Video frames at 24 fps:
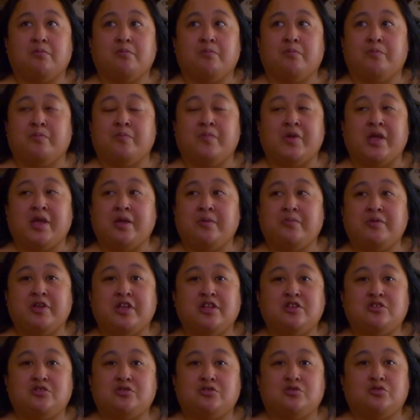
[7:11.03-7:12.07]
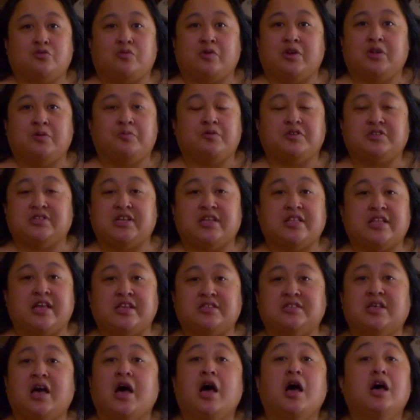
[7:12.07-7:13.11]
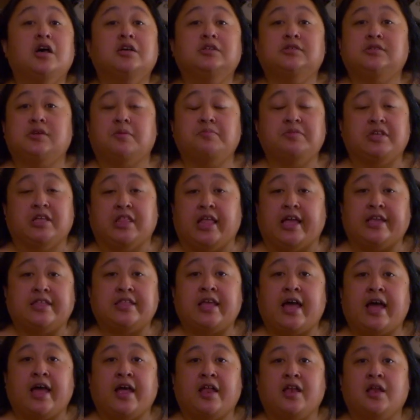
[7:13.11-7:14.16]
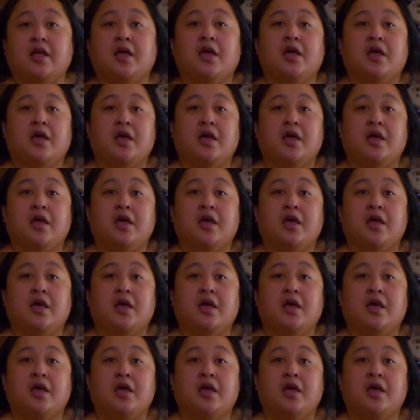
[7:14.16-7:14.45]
maybe 20% less, something like that.